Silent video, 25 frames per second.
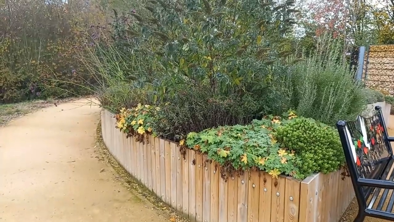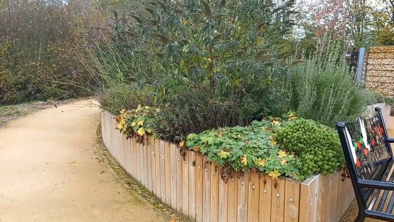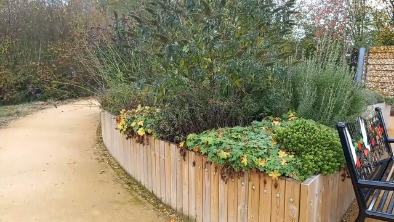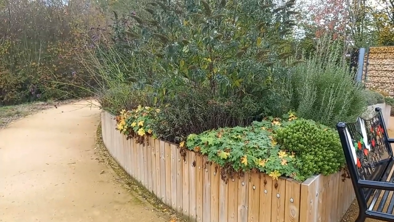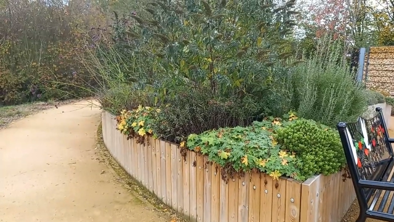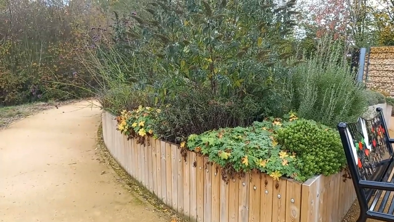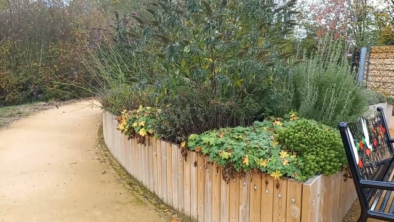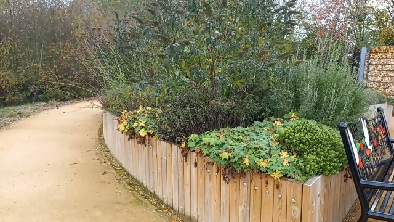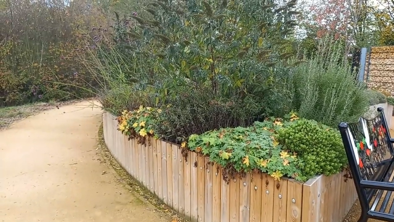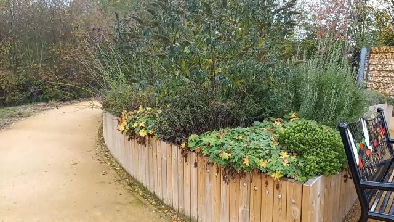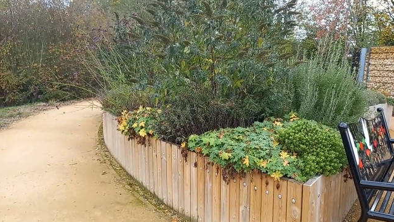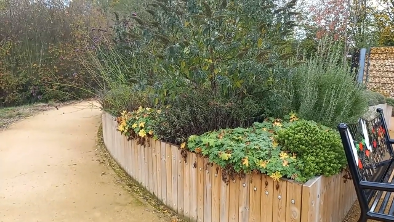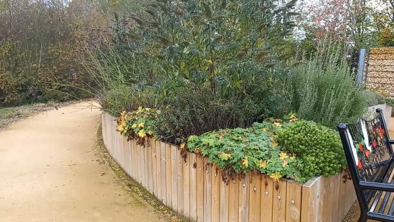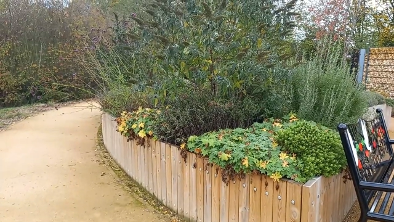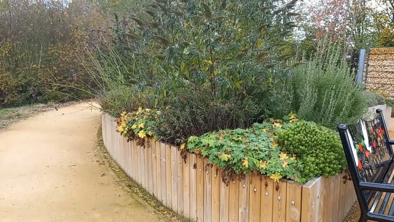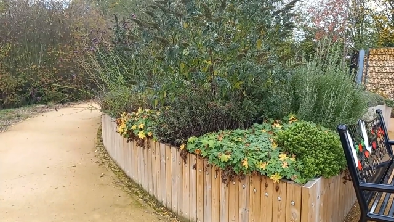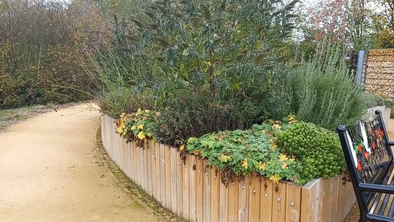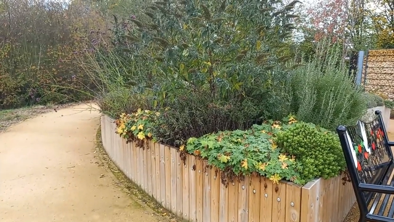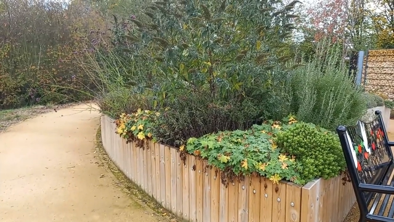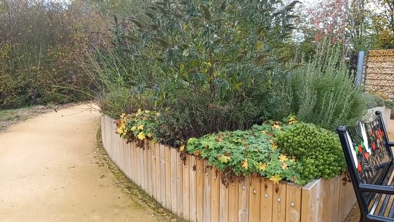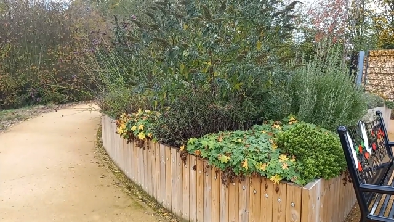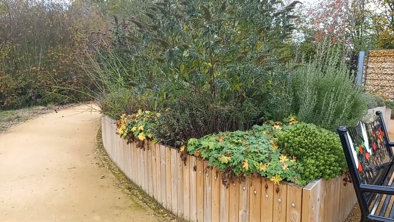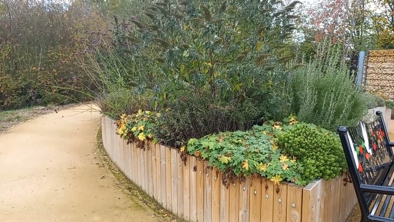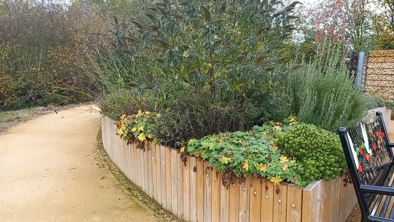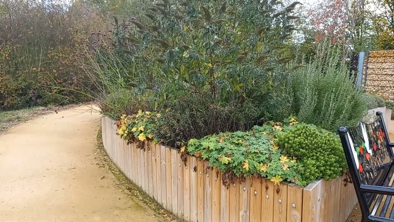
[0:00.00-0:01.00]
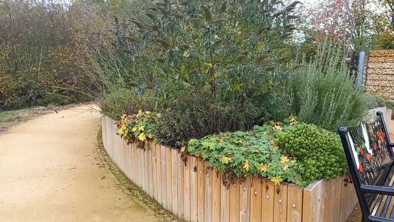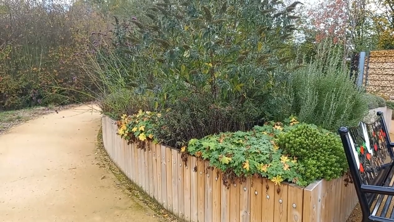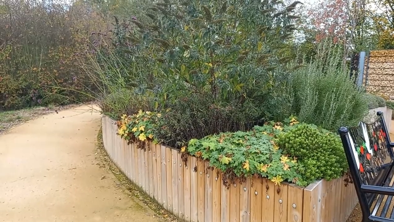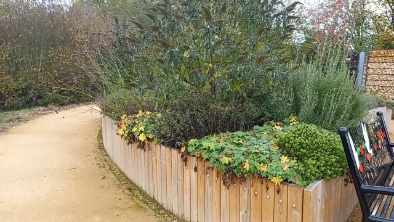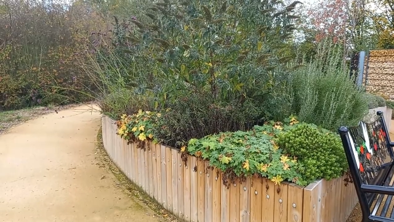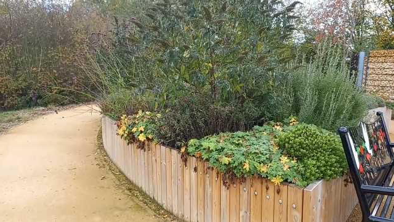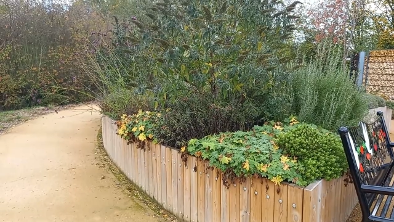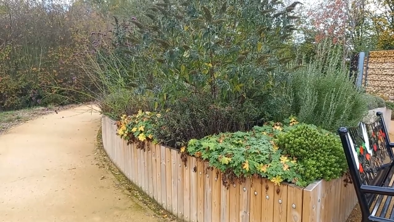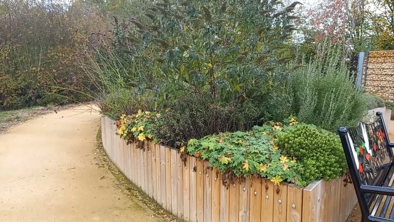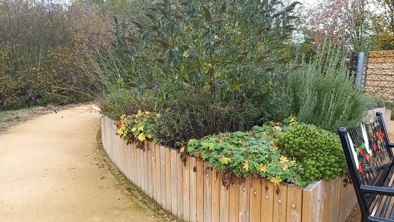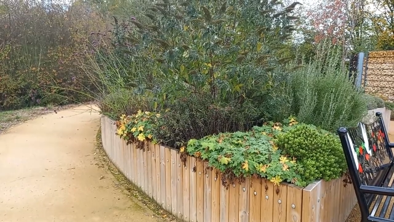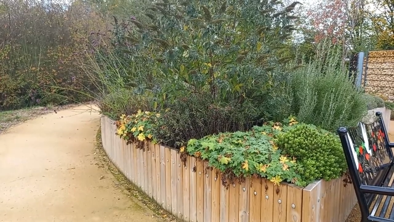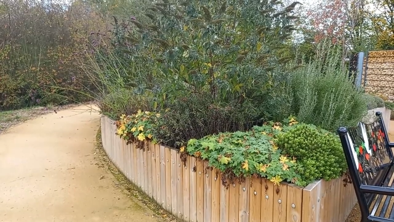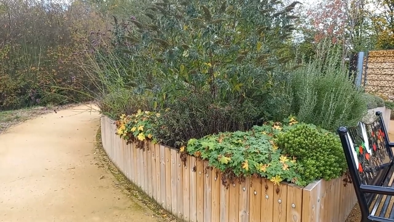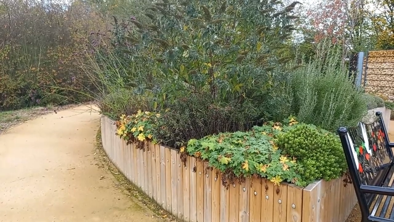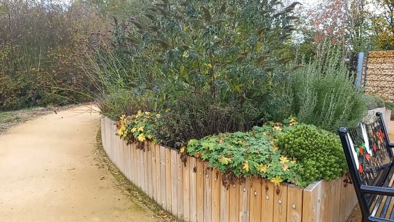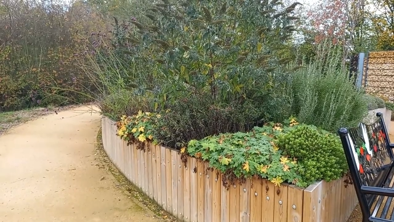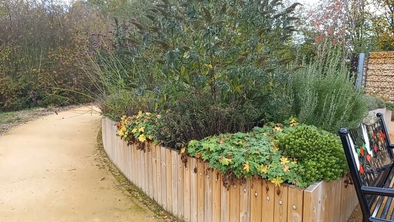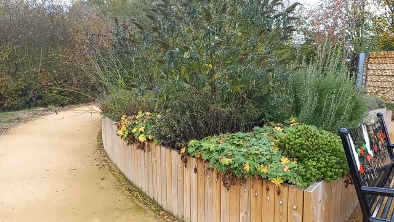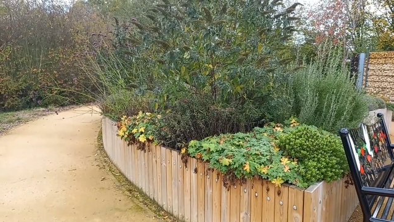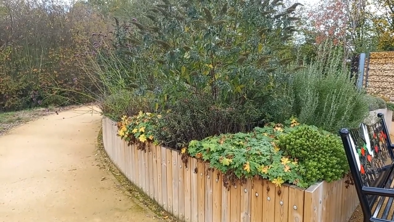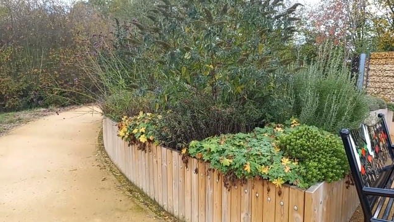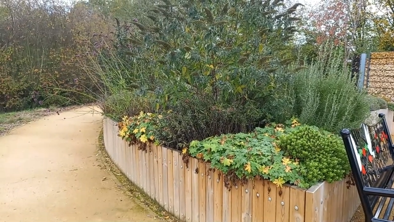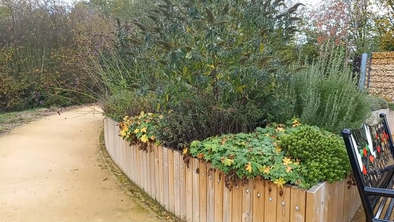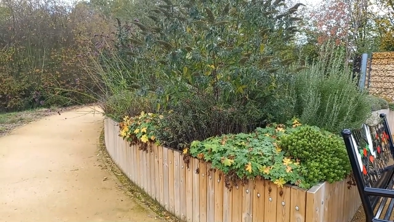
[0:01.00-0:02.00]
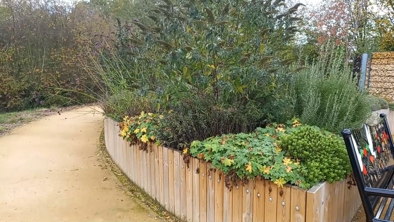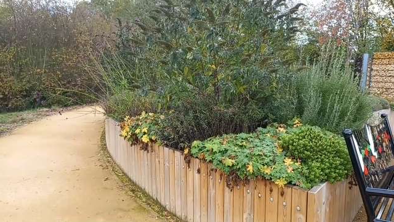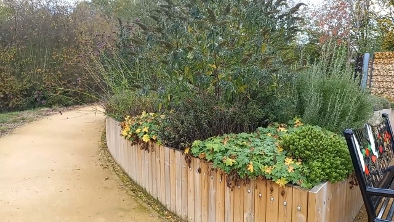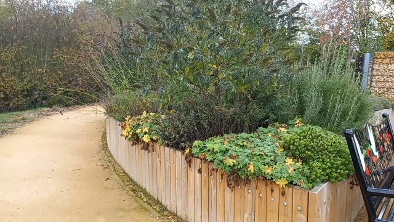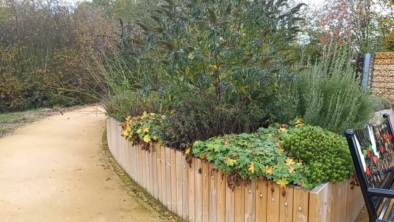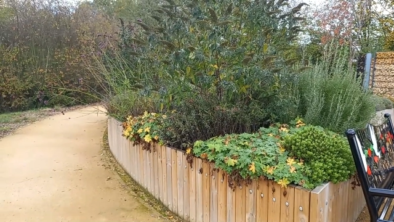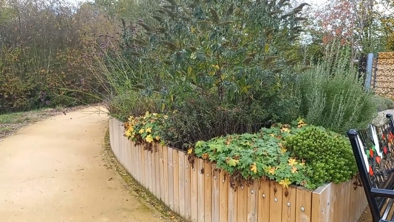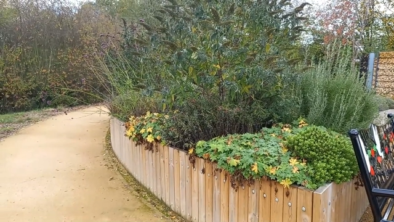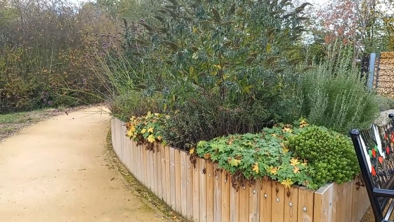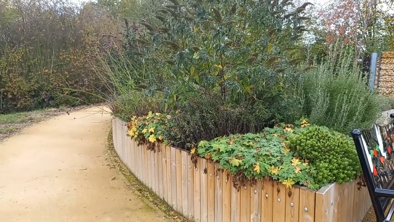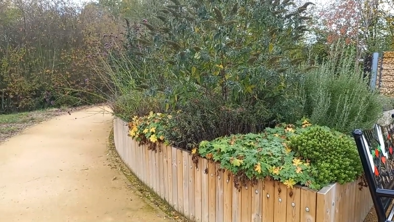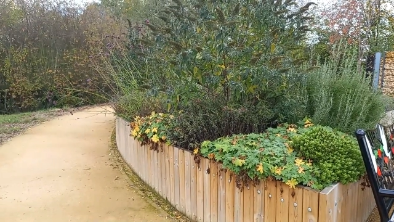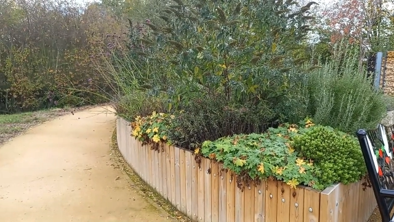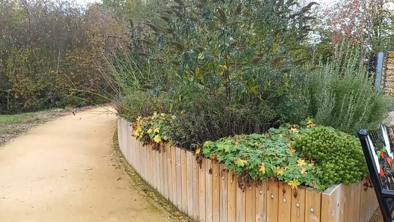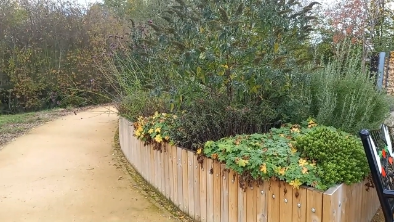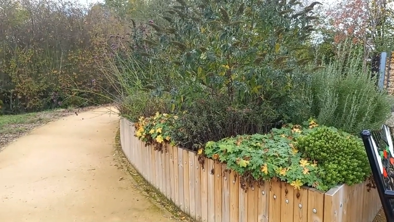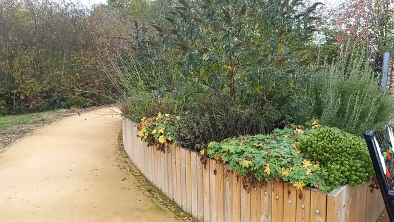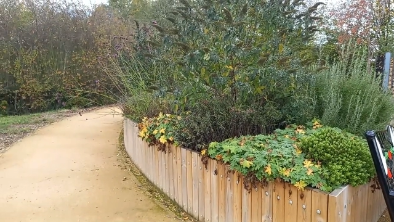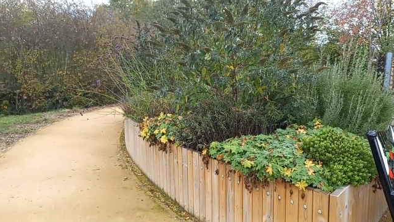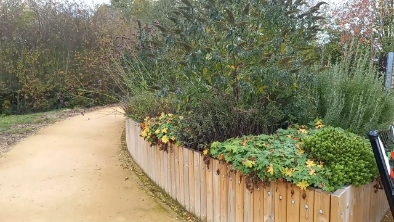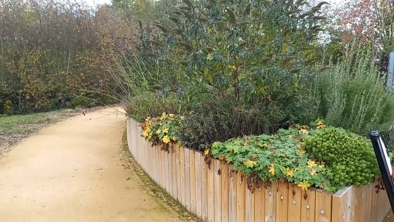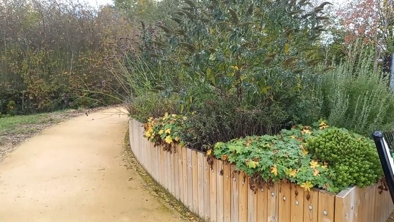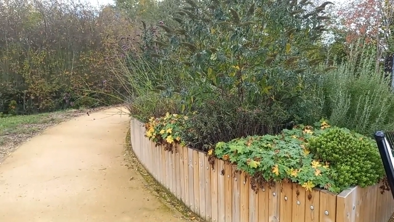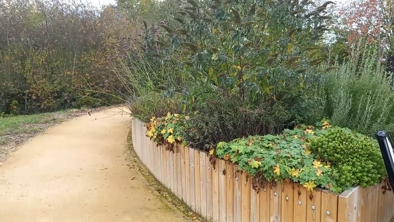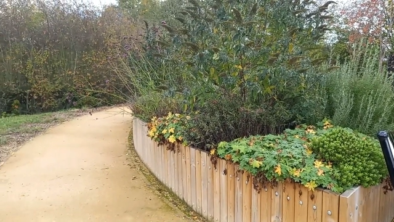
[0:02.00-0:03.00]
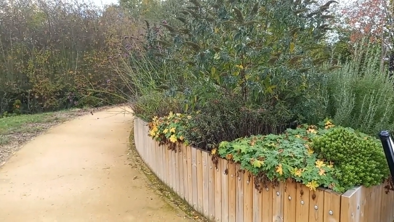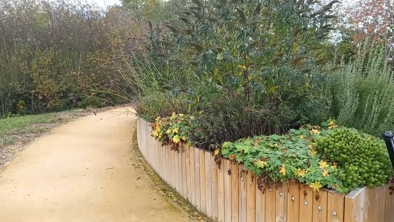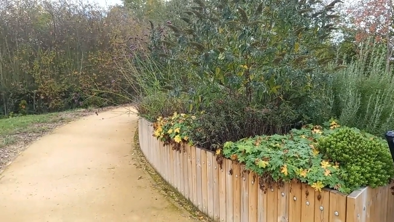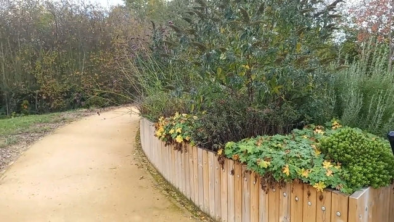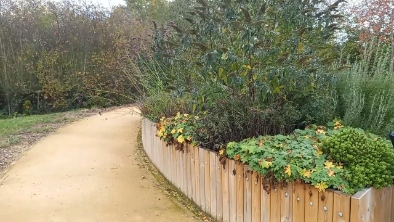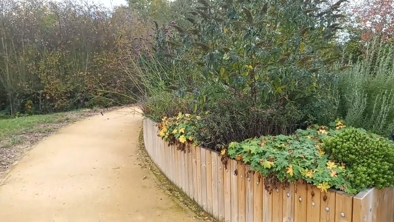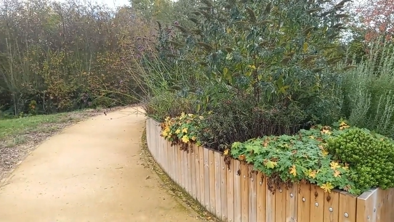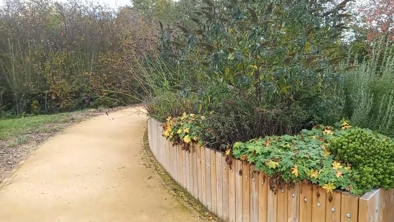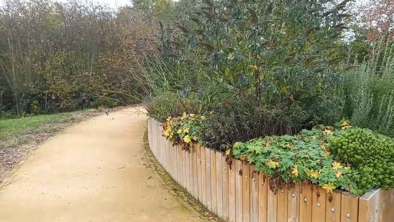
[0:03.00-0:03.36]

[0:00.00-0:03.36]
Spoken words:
No face is visible, so there are no lips to read.